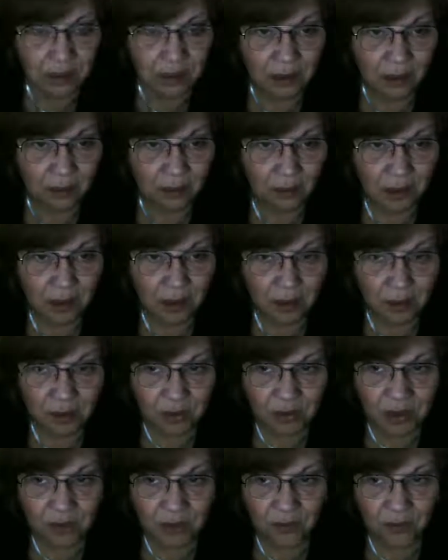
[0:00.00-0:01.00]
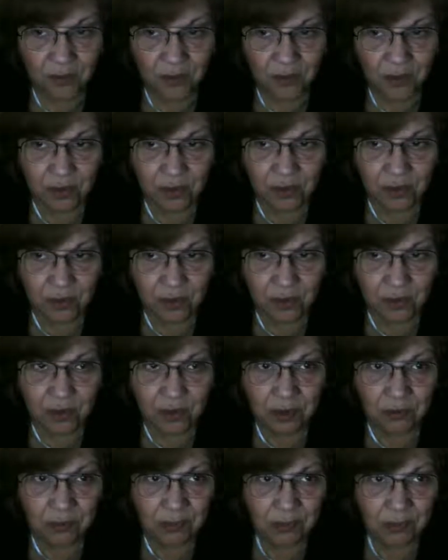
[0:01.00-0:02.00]
What I'm looking for is
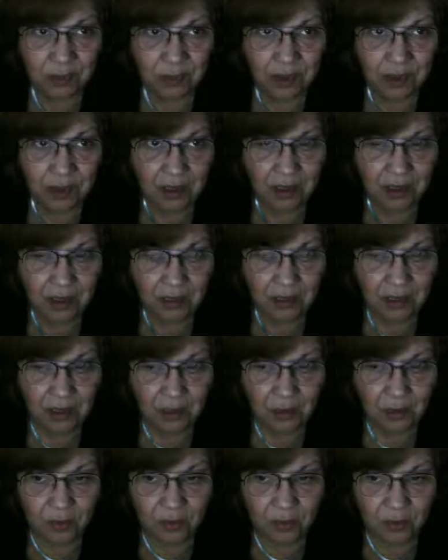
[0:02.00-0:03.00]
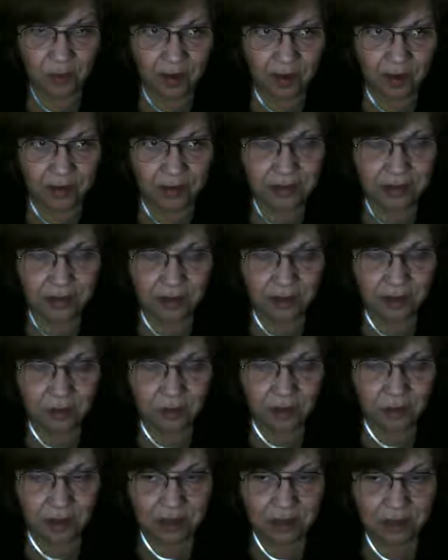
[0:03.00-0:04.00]
someone that would have passed. His
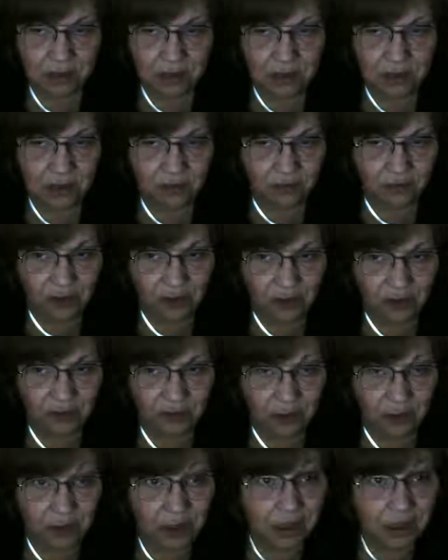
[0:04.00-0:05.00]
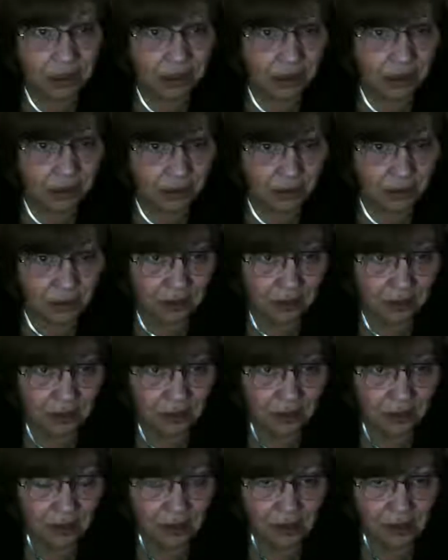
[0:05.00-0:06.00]
message is very, very clear,
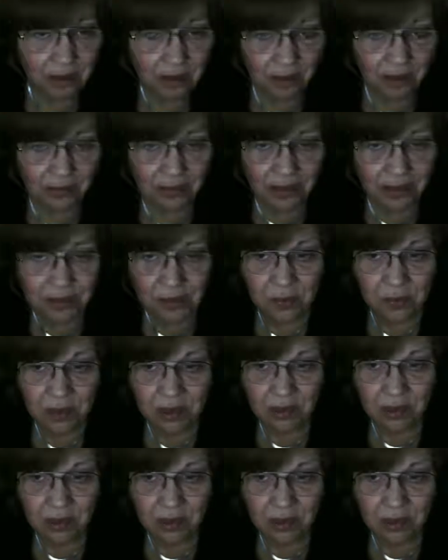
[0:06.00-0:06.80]
and that's why I'm